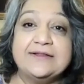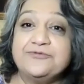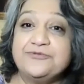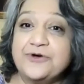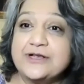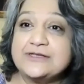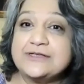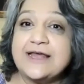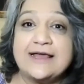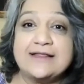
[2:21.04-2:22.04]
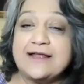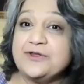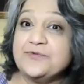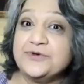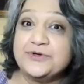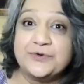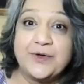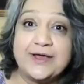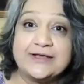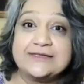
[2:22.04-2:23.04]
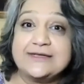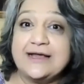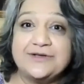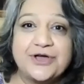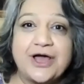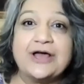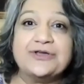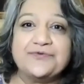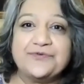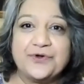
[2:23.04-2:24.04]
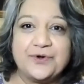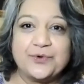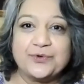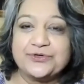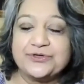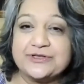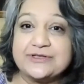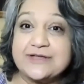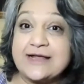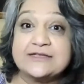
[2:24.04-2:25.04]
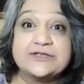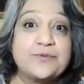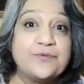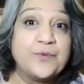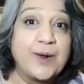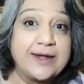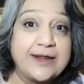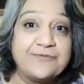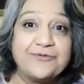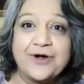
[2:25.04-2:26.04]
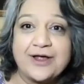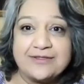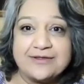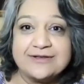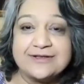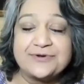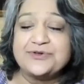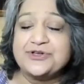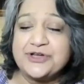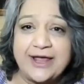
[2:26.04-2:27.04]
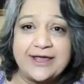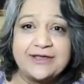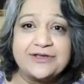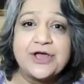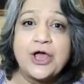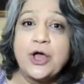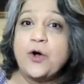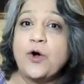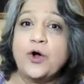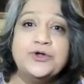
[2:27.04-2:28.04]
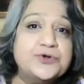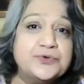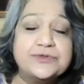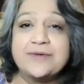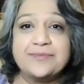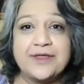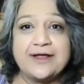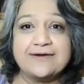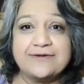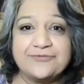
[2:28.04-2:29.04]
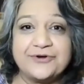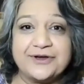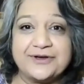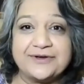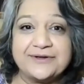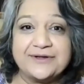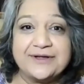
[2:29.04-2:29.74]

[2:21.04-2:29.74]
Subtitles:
The first thing that you would do is take charge of your emotions and stop waiting for others to change or do something different.